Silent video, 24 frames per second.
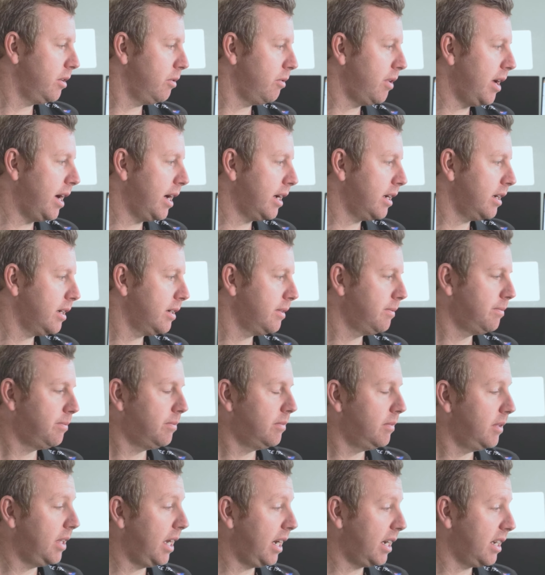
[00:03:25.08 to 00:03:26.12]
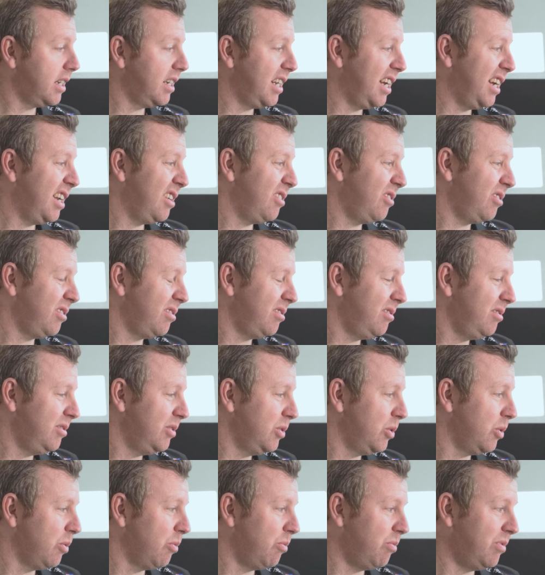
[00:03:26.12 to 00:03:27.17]
of the rack. That can handle,
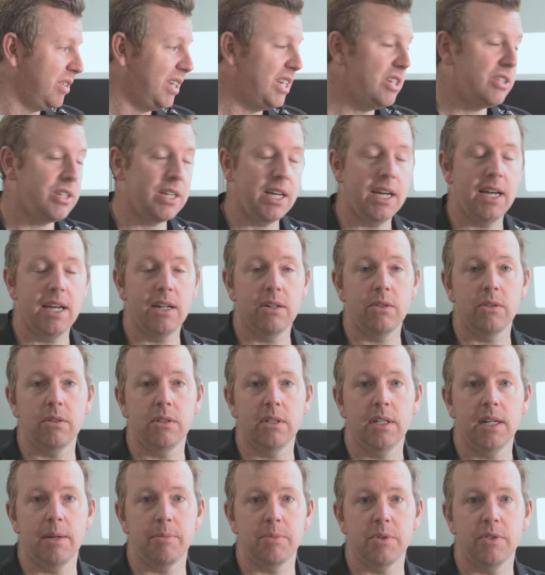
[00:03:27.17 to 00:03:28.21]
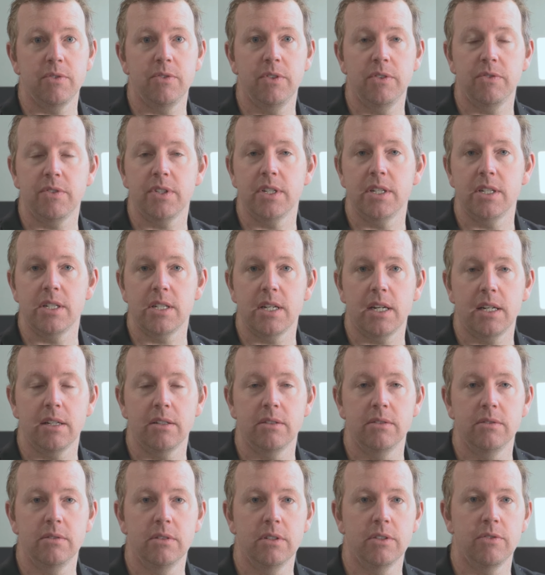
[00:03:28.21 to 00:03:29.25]
or needs to handle, up to 15
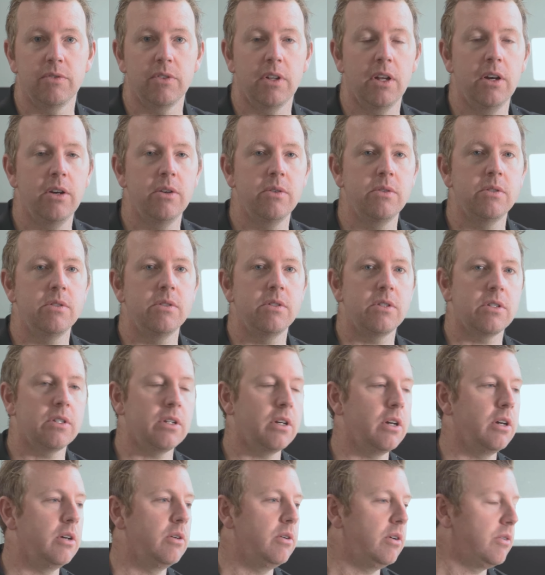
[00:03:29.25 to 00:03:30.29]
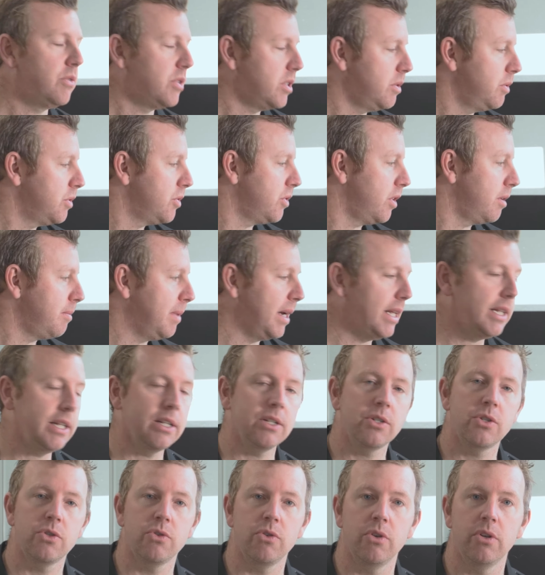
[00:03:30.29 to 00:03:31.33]
tonne of load. So obviously we're trying to make
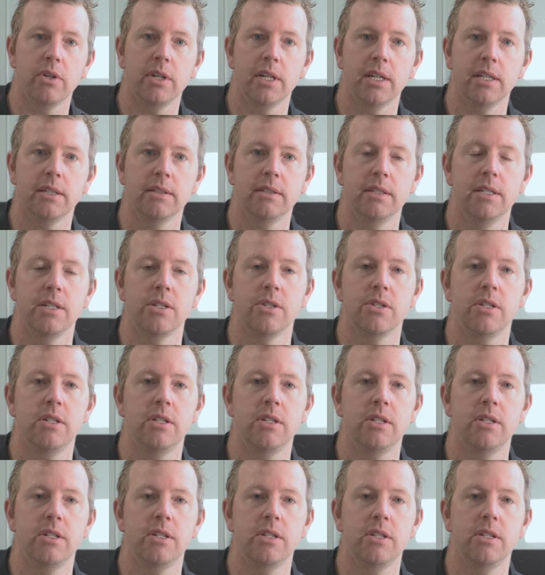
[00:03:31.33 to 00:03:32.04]
that stronger and